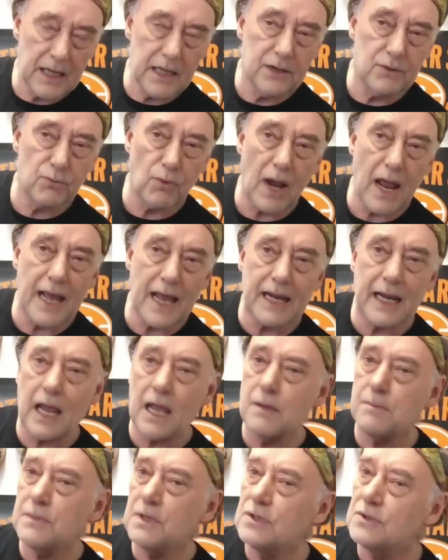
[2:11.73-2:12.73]
in
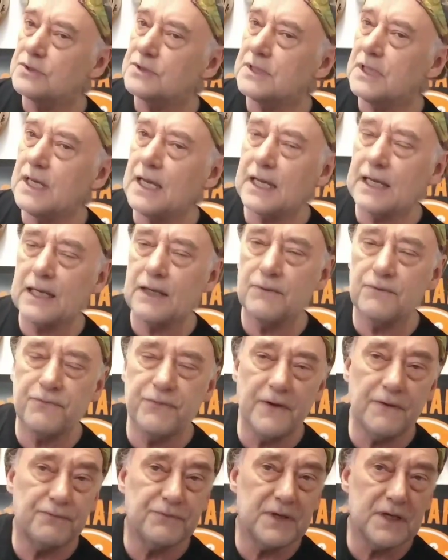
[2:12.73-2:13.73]
reggae music and
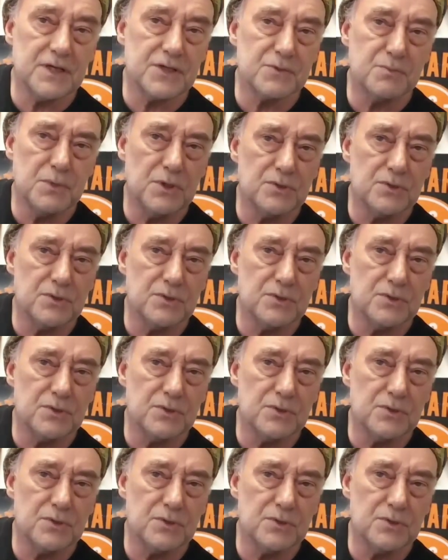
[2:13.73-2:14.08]
50s